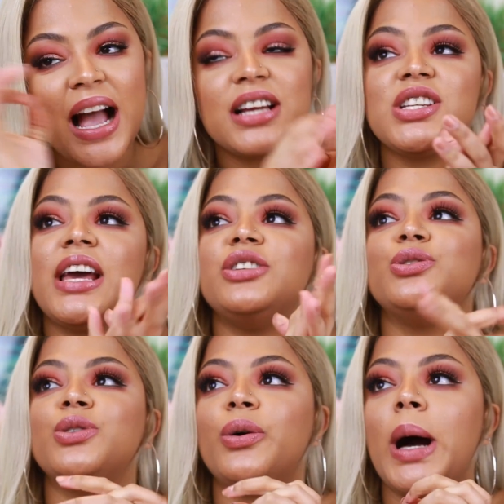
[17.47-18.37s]
Actually, I
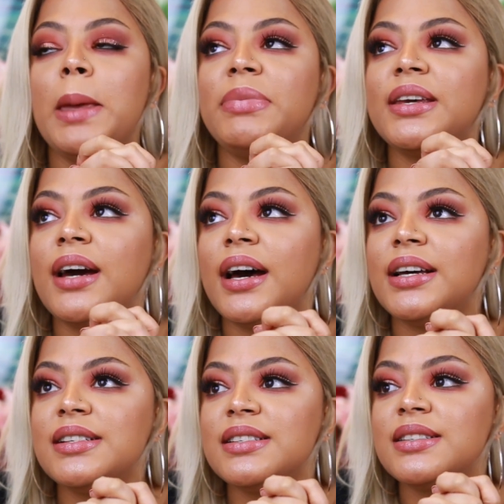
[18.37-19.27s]
do know why,
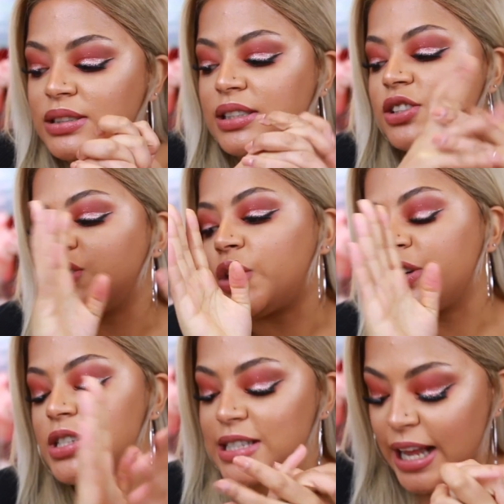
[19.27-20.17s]
because Nikki
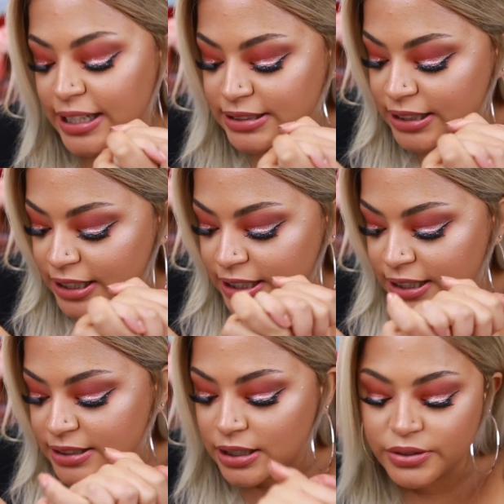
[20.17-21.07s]
Tutorials liked it.